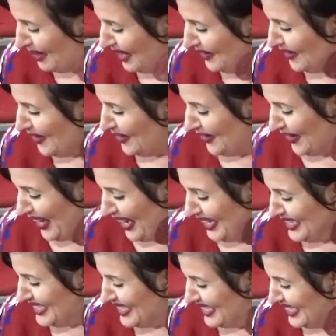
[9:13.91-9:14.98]
I told you
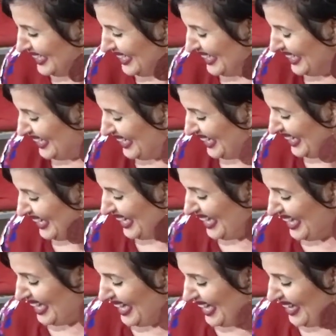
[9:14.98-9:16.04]
guys.
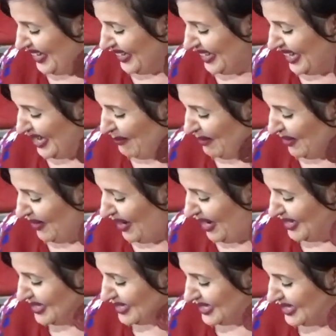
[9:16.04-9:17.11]
I came
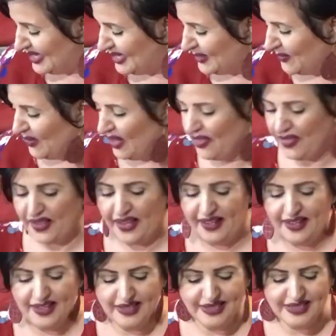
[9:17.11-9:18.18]
across these fun
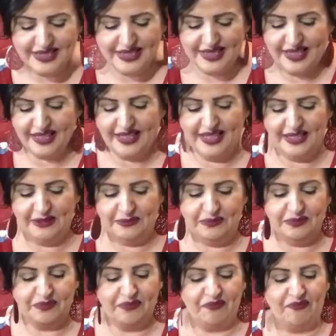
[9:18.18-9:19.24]
things. Look,
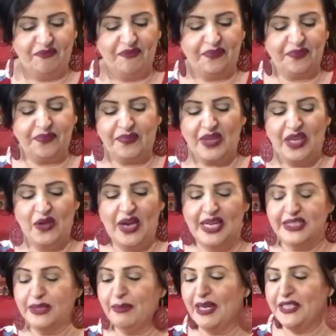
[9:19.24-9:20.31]
you had
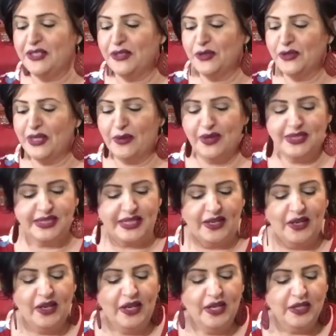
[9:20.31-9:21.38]
to buy two. They were on sale.
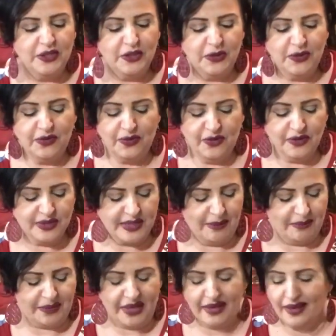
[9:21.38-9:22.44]
Two for
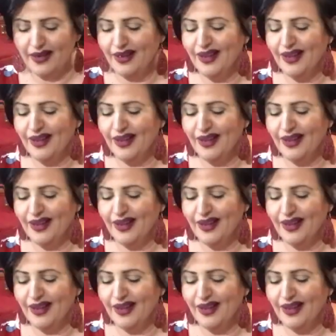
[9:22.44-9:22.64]
something.